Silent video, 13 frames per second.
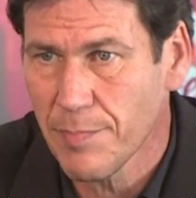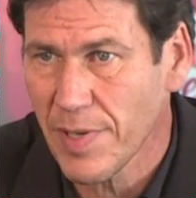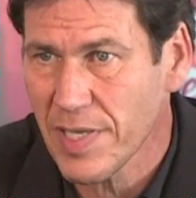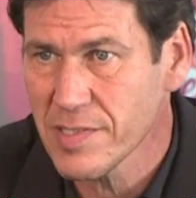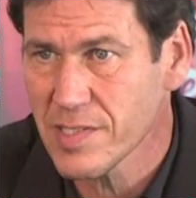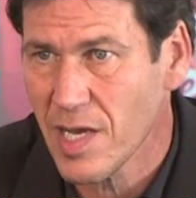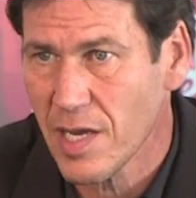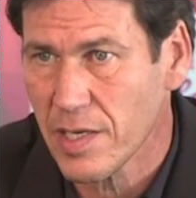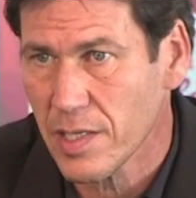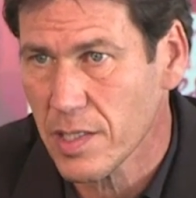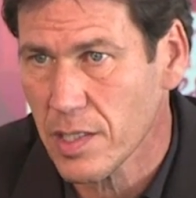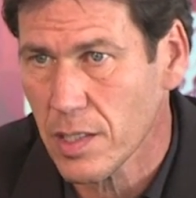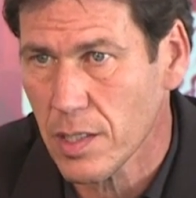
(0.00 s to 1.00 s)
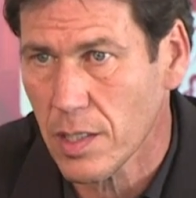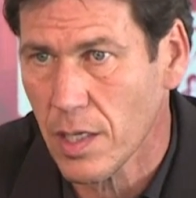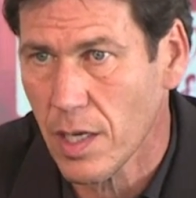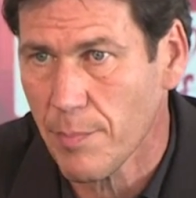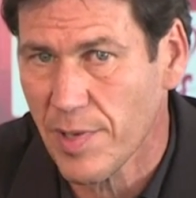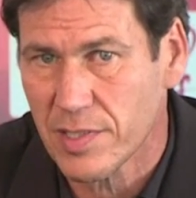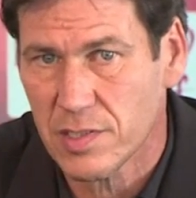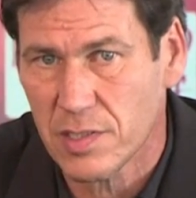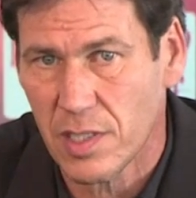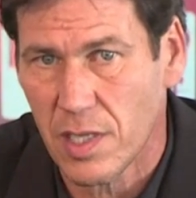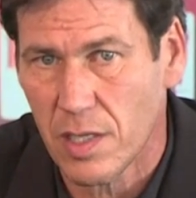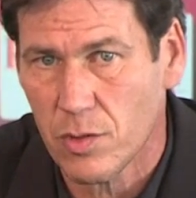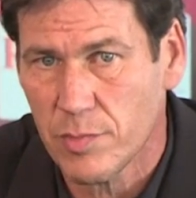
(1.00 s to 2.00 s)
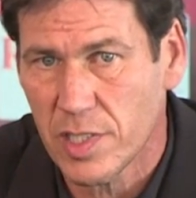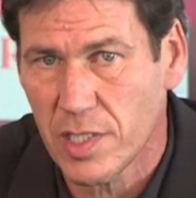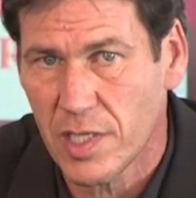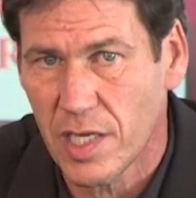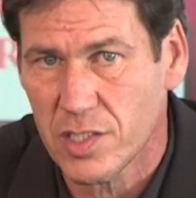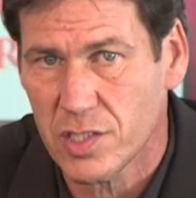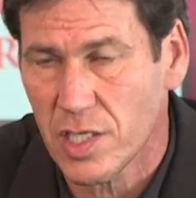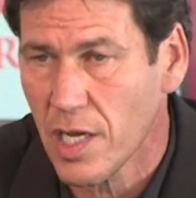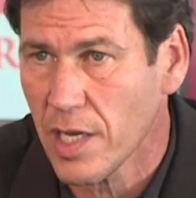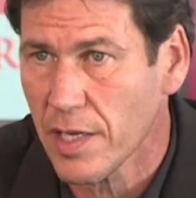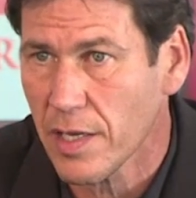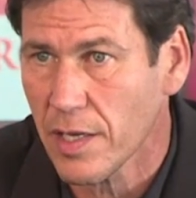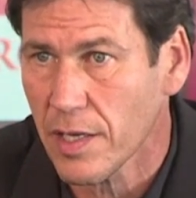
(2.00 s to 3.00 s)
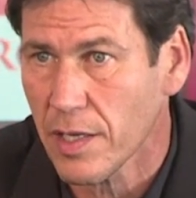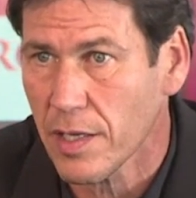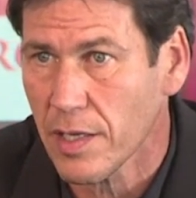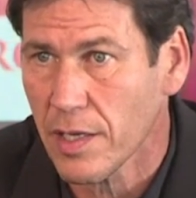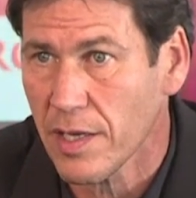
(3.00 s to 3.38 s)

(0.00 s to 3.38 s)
We know that the danger is to think that Sunday's game is already won,